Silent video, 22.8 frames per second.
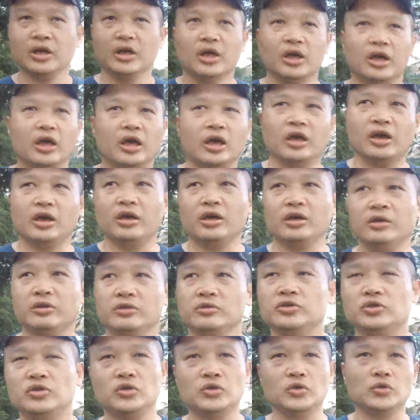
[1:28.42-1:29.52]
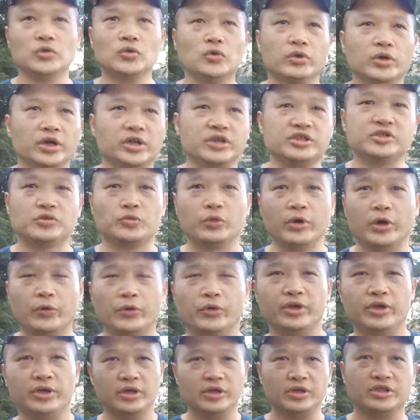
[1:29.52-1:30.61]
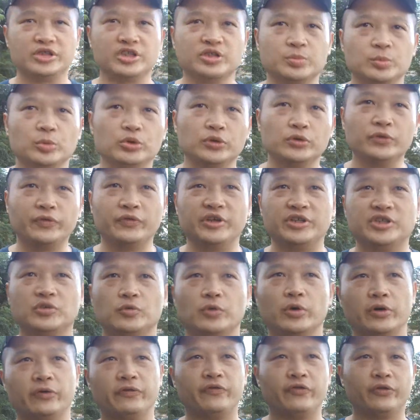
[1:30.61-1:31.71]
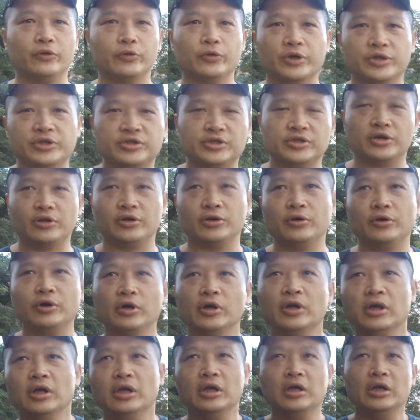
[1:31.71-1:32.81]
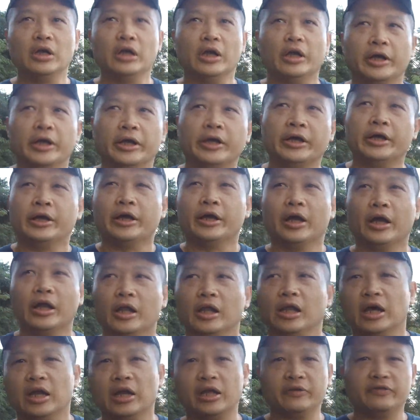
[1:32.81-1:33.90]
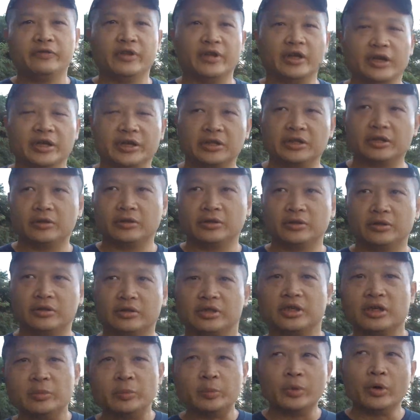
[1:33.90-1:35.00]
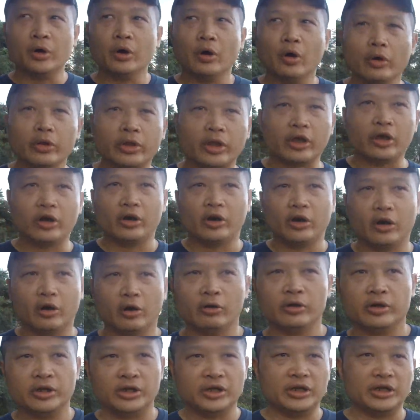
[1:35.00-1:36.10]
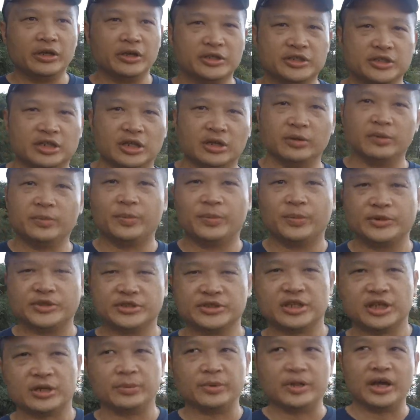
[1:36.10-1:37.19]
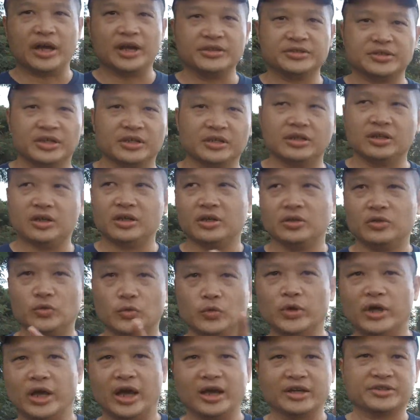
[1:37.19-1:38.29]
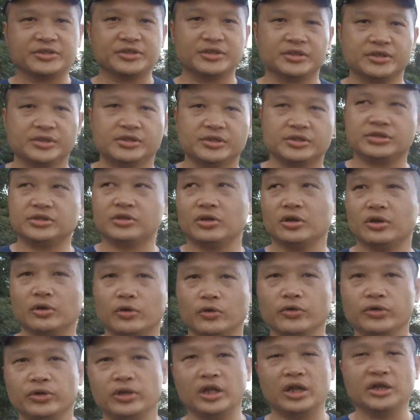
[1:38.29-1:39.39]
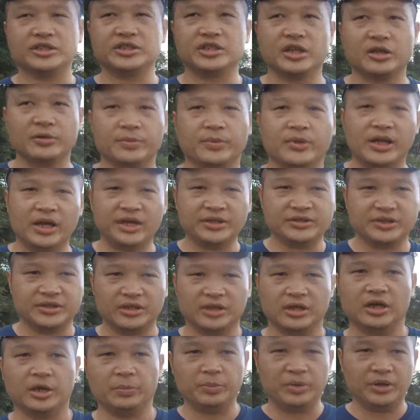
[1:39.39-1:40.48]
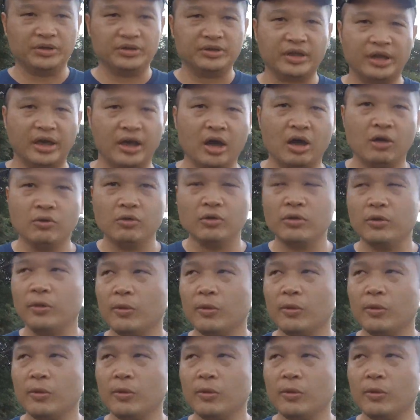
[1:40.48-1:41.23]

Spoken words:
and two, it's very smooth, it's very fluid. So a lot of gimbal, they are only stabilizing the 3-axis, so you're not stabilizing the up and down.